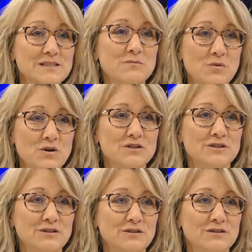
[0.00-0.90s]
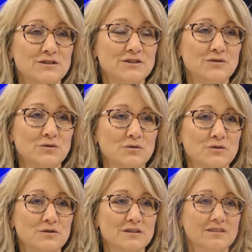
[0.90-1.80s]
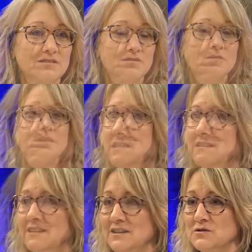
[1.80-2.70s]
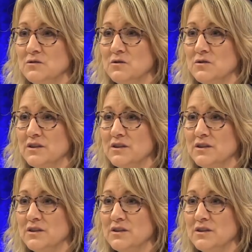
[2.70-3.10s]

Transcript: it's important for me to let you know